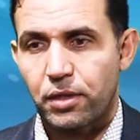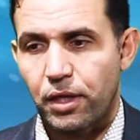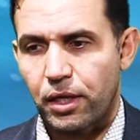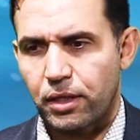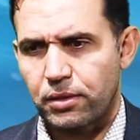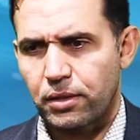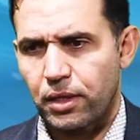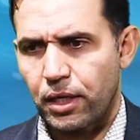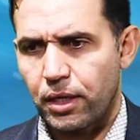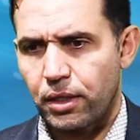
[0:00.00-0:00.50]

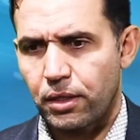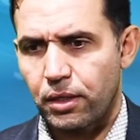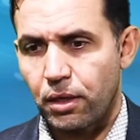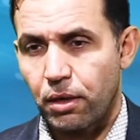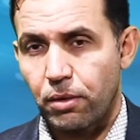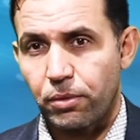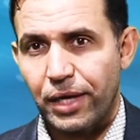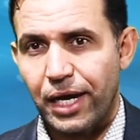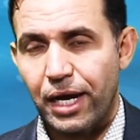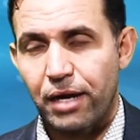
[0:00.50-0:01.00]
They say,
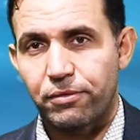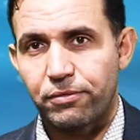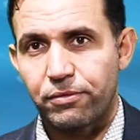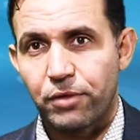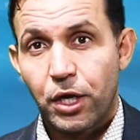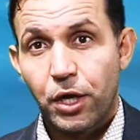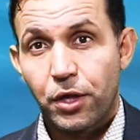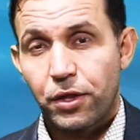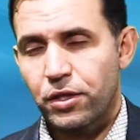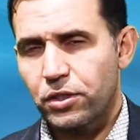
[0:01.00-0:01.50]
we have
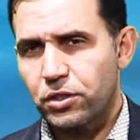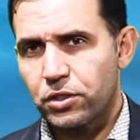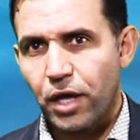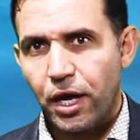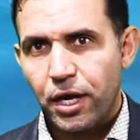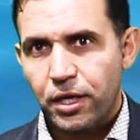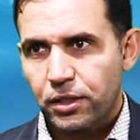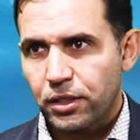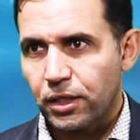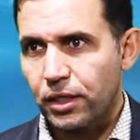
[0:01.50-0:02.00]
this
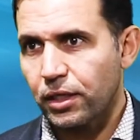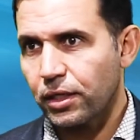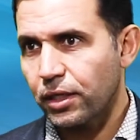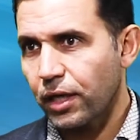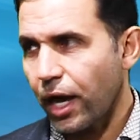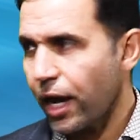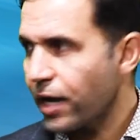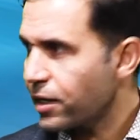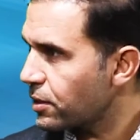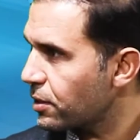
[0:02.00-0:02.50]
gigantic
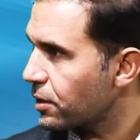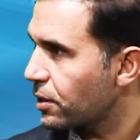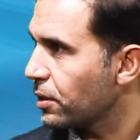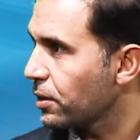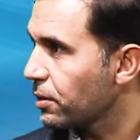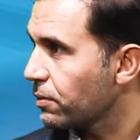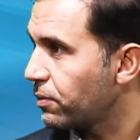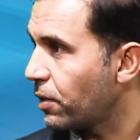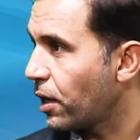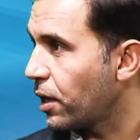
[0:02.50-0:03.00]

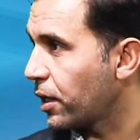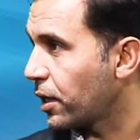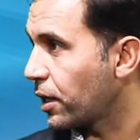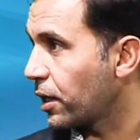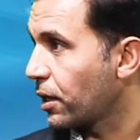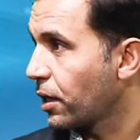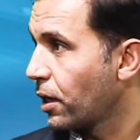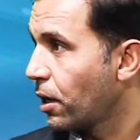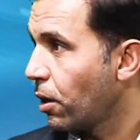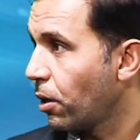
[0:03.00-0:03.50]
icicle
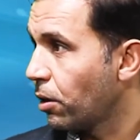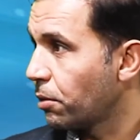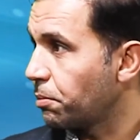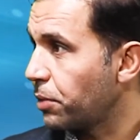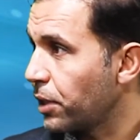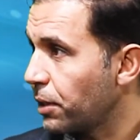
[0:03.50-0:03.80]
falling on